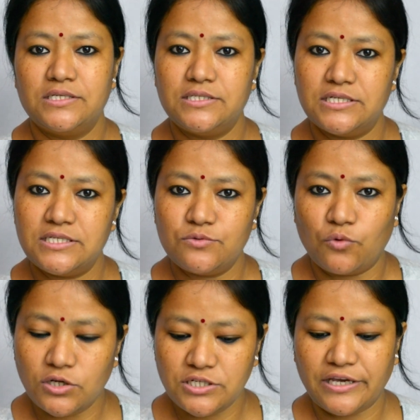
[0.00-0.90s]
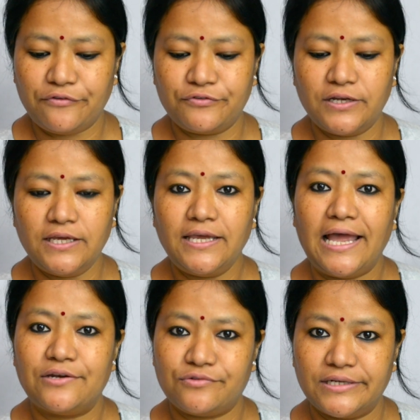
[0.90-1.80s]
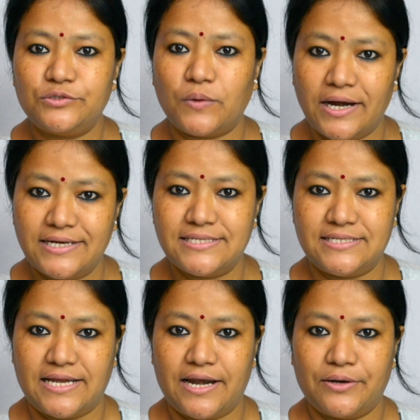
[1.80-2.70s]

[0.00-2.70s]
Just watch carefully and try to understand.